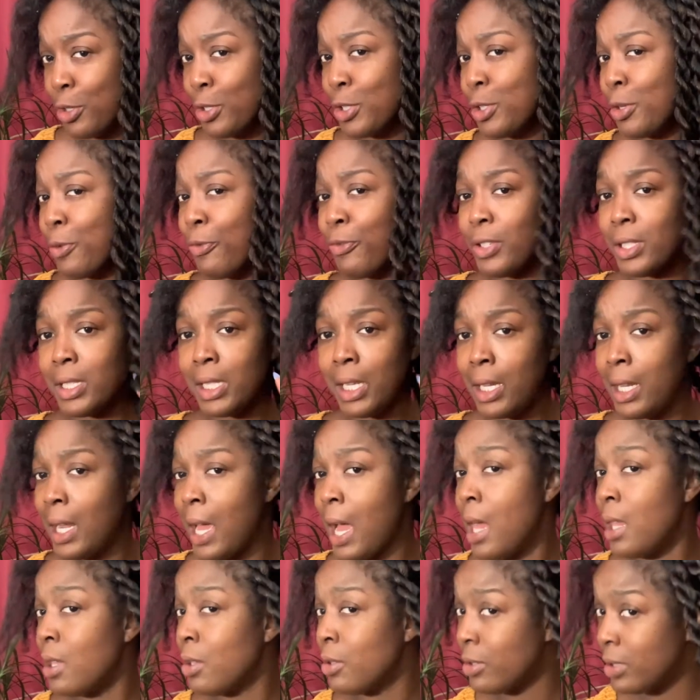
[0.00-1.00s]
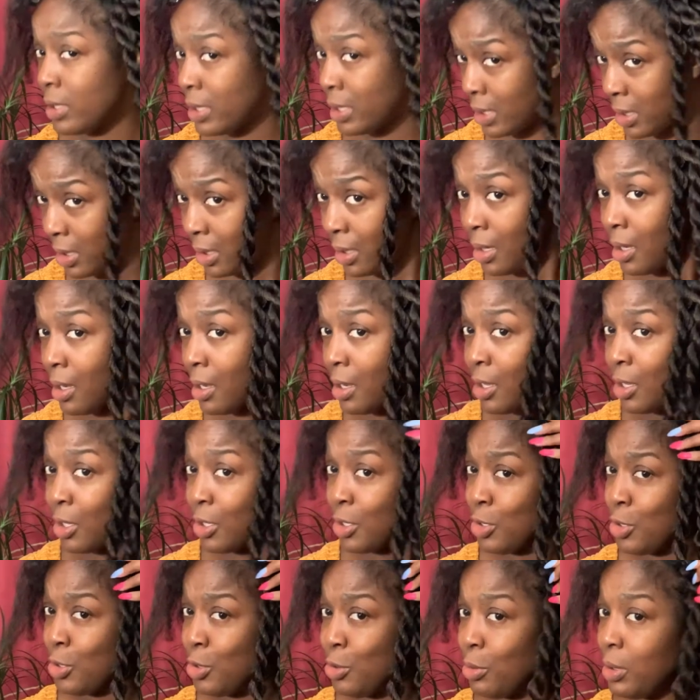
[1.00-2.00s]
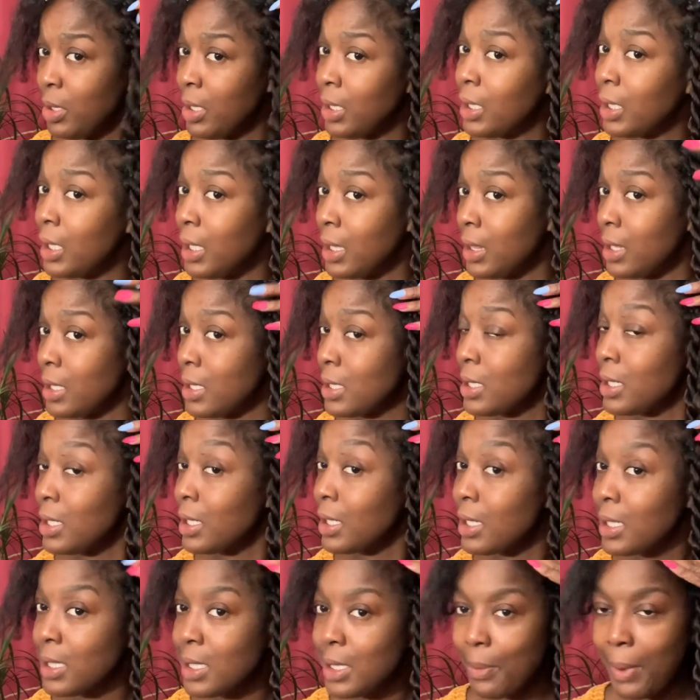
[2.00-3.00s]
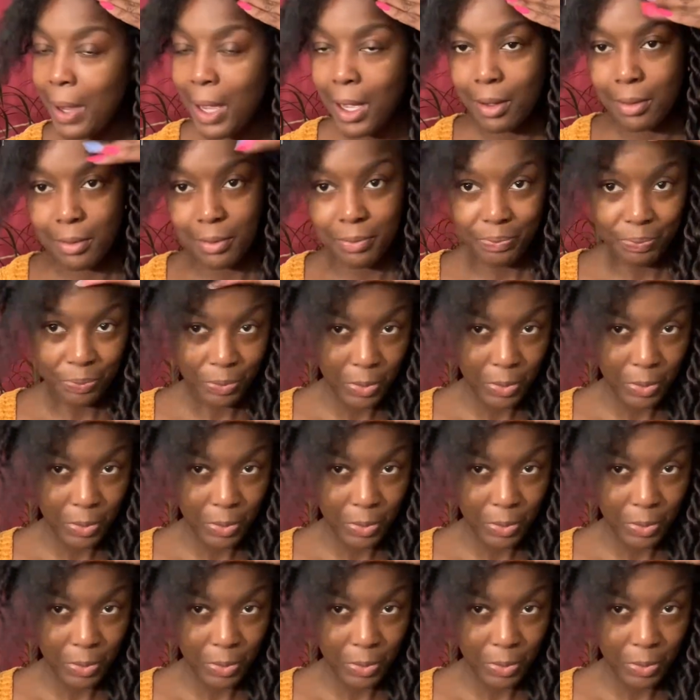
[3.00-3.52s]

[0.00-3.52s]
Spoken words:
So for $10, you can get this look as well.